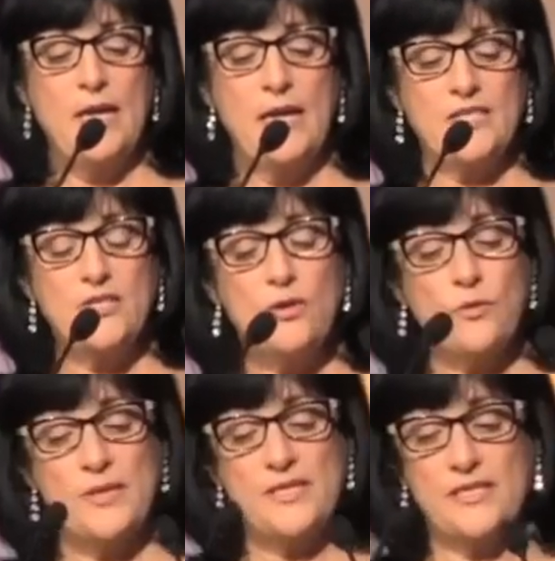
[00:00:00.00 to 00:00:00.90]
It's no
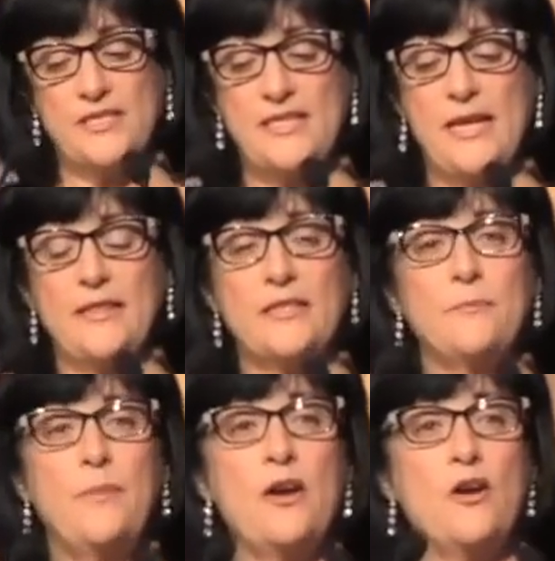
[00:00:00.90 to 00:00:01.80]
coincidence then that
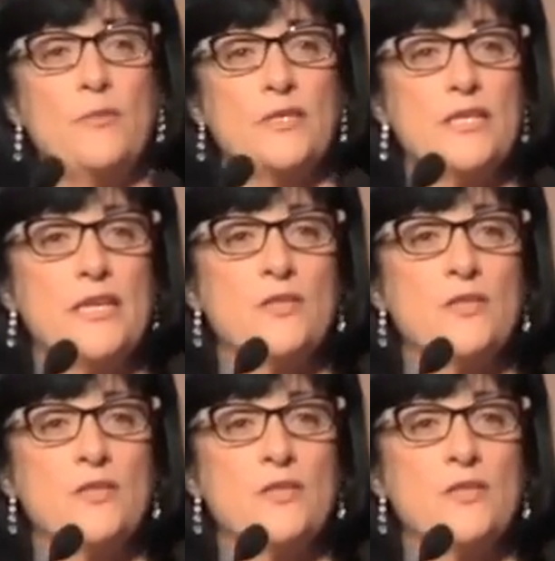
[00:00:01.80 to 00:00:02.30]
empowerment